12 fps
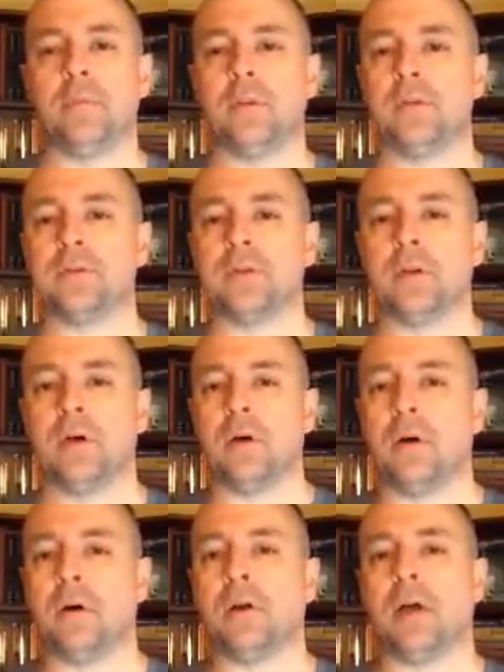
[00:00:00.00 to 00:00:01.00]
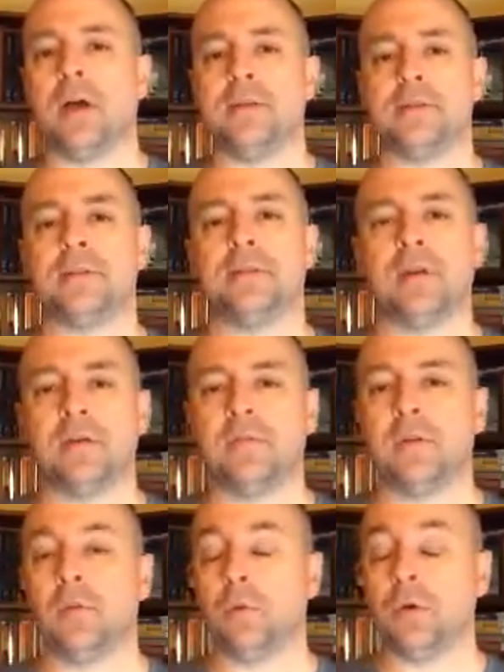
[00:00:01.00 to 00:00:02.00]
There's all kinds of stuff,
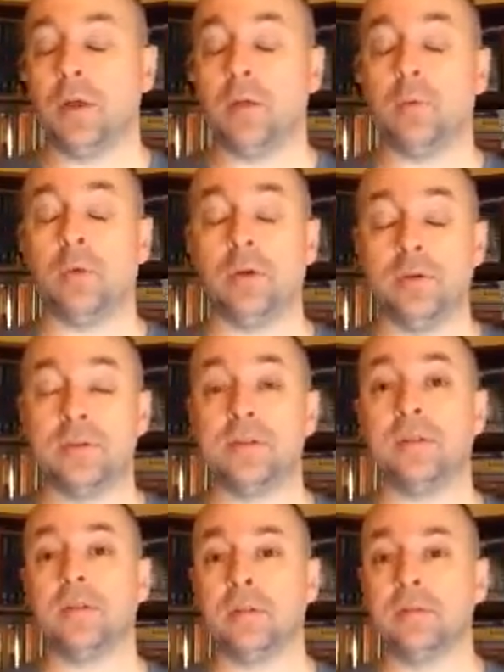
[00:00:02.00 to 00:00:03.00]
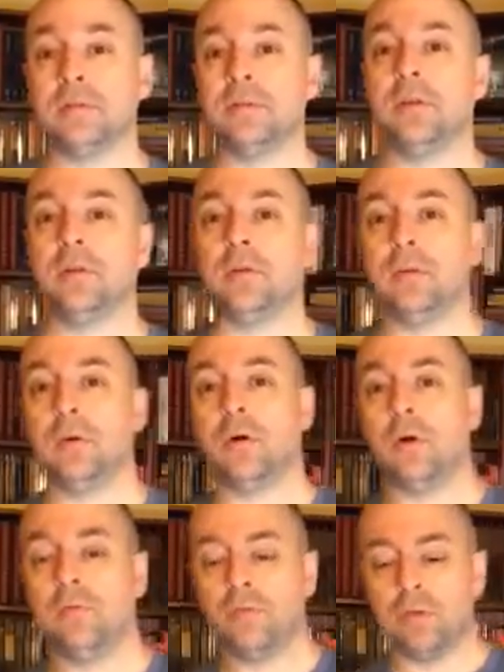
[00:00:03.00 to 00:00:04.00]
and we're still, you know,
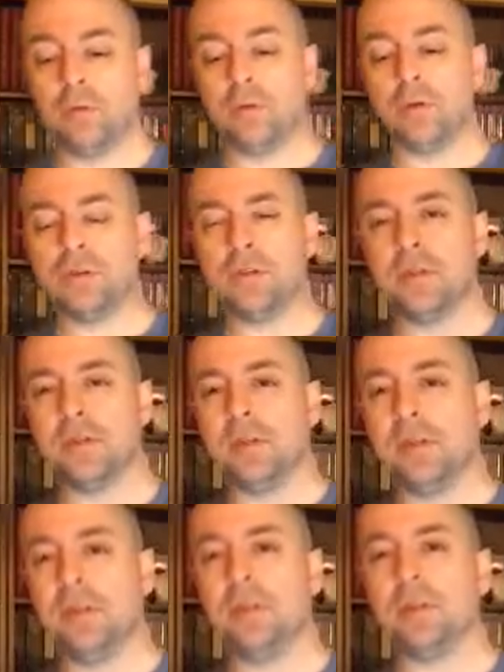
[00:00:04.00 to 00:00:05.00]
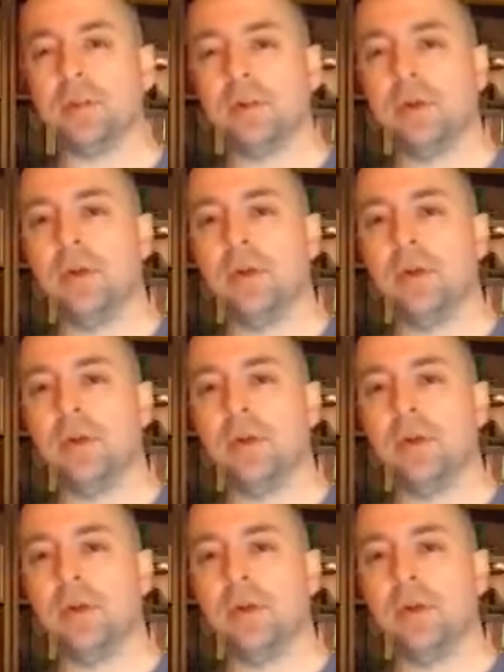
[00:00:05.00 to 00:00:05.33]
over the course of the year,